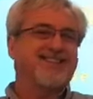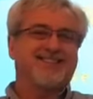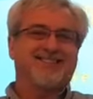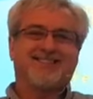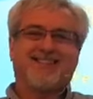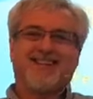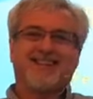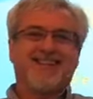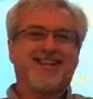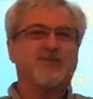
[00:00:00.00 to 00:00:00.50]

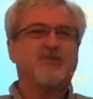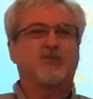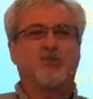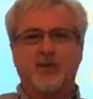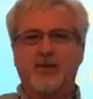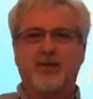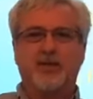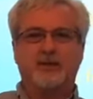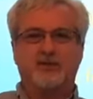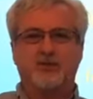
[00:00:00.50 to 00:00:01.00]
they didn't
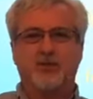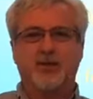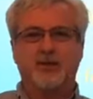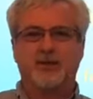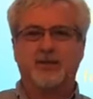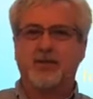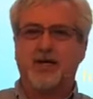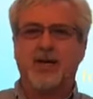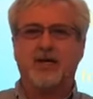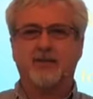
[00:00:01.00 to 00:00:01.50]
really
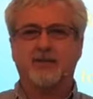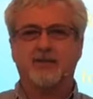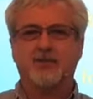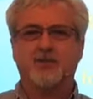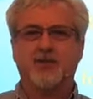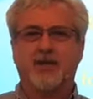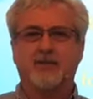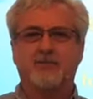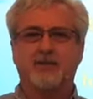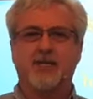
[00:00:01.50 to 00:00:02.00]
trust God at the
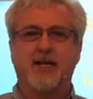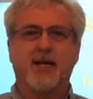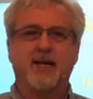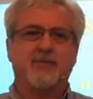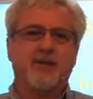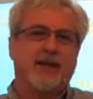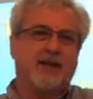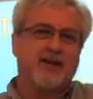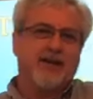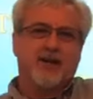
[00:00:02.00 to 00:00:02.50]
same time.
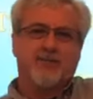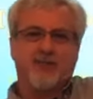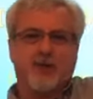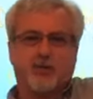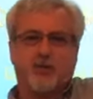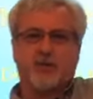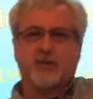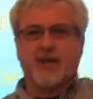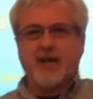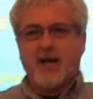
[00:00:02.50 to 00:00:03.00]
They, they
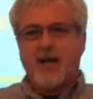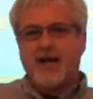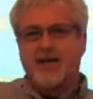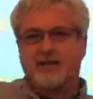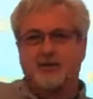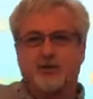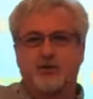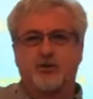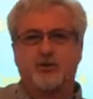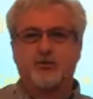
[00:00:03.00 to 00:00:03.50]
were kind
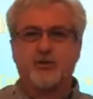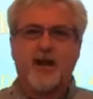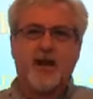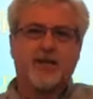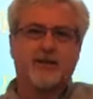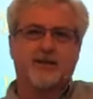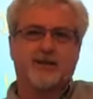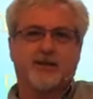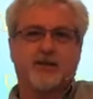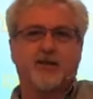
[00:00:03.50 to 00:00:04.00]
of
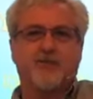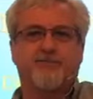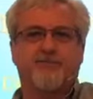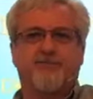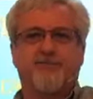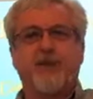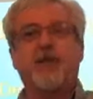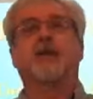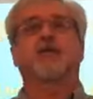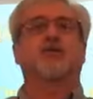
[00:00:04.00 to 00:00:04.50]
straddling the
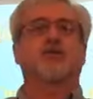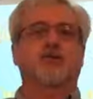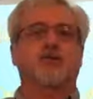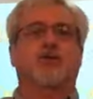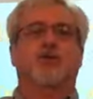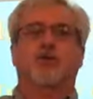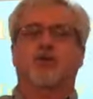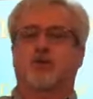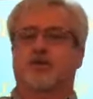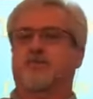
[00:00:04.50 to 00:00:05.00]
fence,
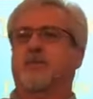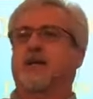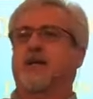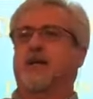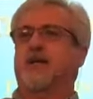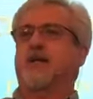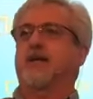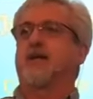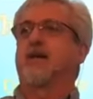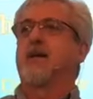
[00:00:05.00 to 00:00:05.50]
so to
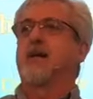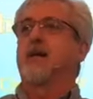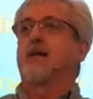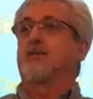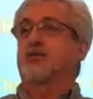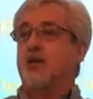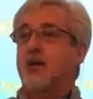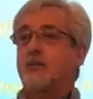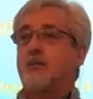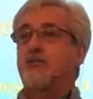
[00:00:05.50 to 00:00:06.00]
speak. And
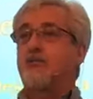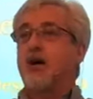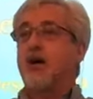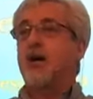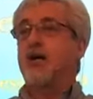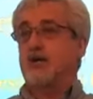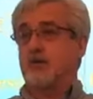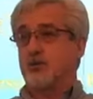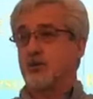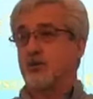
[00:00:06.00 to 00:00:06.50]
some of
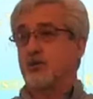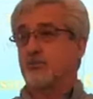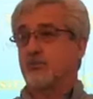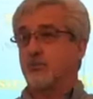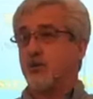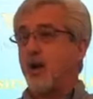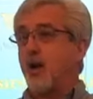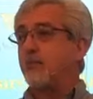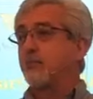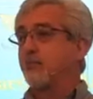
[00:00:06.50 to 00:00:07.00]
us
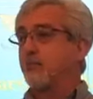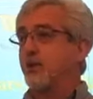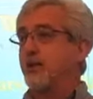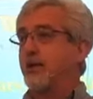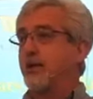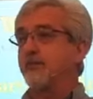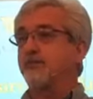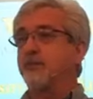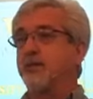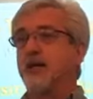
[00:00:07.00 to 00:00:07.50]
probably
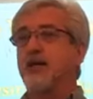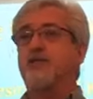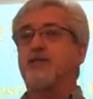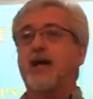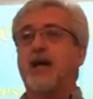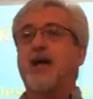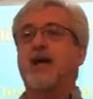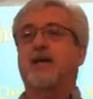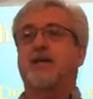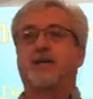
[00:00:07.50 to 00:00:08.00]
have done
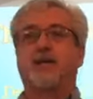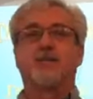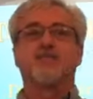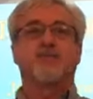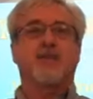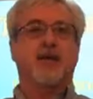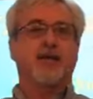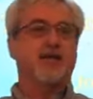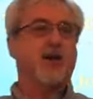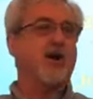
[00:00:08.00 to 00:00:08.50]
that
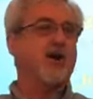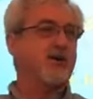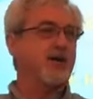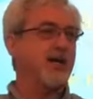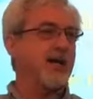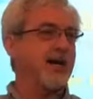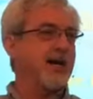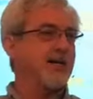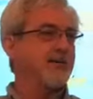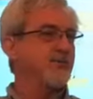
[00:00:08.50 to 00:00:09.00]
in our
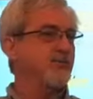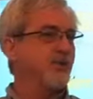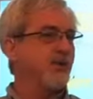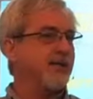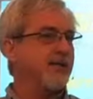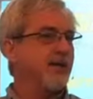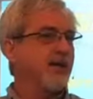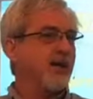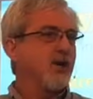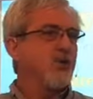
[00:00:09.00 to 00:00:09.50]
lives.
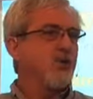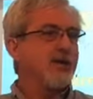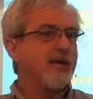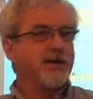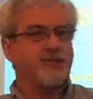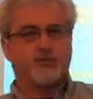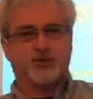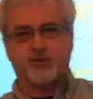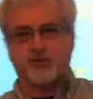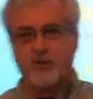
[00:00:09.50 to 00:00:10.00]
We, we
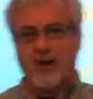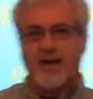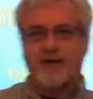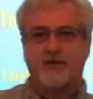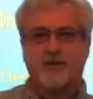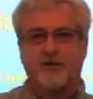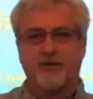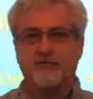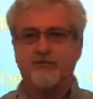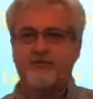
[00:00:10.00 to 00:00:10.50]
have
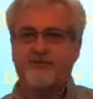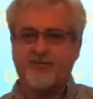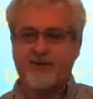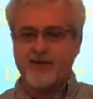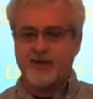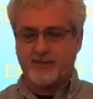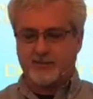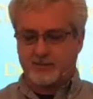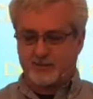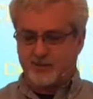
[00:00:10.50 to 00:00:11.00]
straddled the
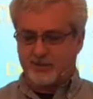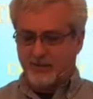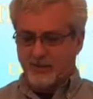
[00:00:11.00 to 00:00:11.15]
fence